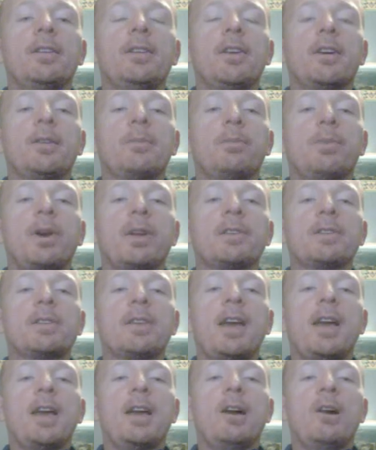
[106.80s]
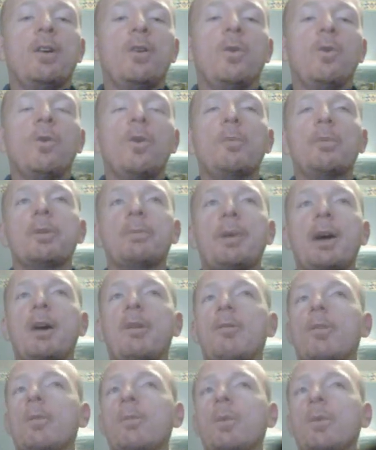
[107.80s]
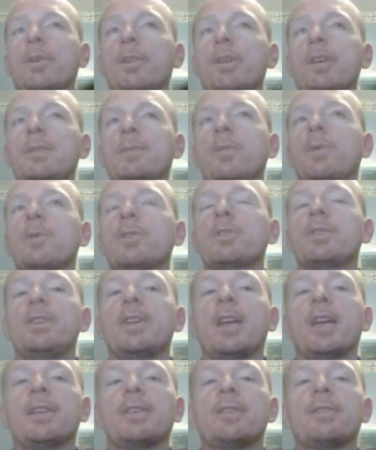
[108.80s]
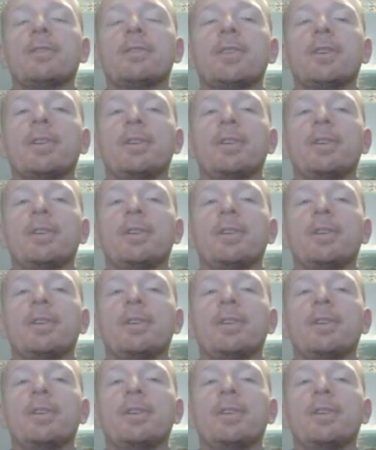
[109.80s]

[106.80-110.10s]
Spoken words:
You can press home and power on one of these phones, and you get